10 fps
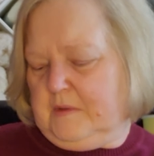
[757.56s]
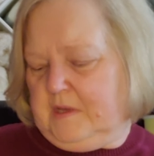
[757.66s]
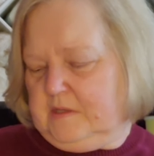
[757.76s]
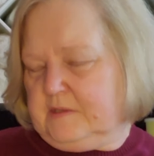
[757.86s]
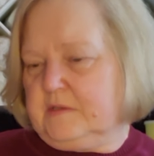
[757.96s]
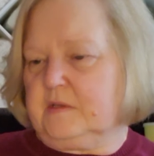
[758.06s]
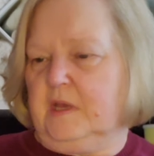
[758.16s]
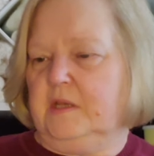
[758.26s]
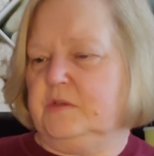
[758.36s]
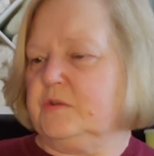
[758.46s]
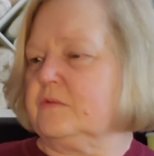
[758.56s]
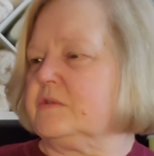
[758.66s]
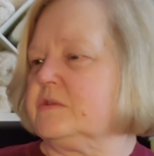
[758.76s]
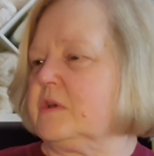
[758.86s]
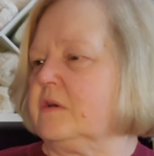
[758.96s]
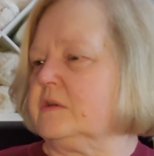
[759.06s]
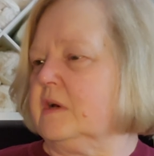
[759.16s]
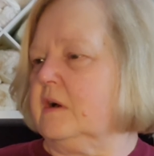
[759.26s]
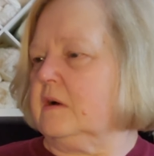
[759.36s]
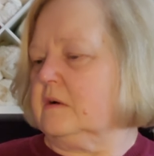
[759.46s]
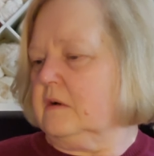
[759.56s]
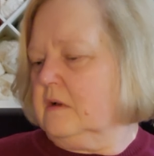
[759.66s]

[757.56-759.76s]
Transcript: It's in Serdar.